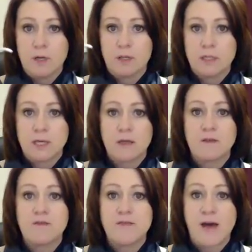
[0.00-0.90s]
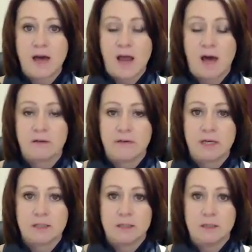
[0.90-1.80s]
You take the fat out of
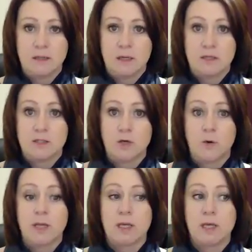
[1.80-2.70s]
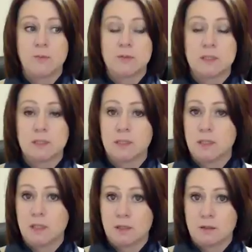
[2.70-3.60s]
it, and so it keeps
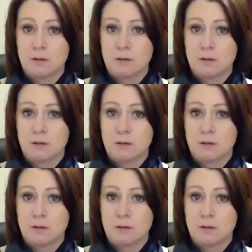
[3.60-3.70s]
the